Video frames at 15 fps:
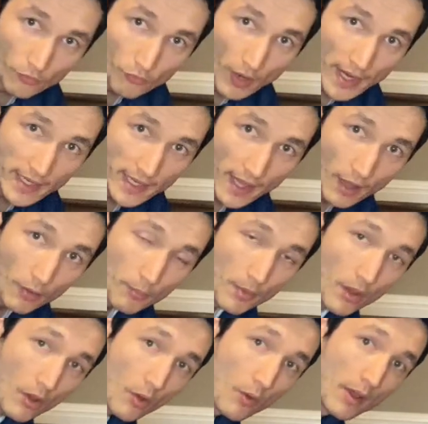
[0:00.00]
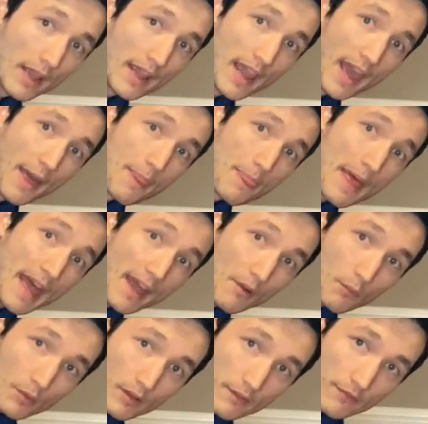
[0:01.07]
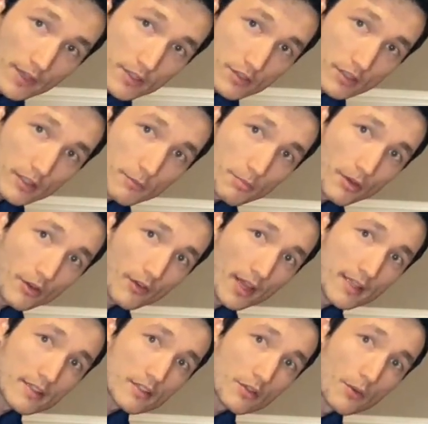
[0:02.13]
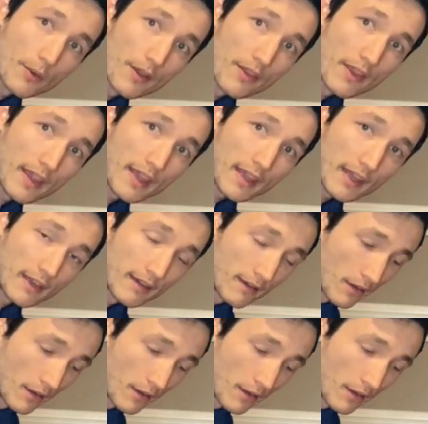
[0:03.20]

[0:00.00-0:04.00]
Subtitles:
right elbow, and that will eventually progress to where they can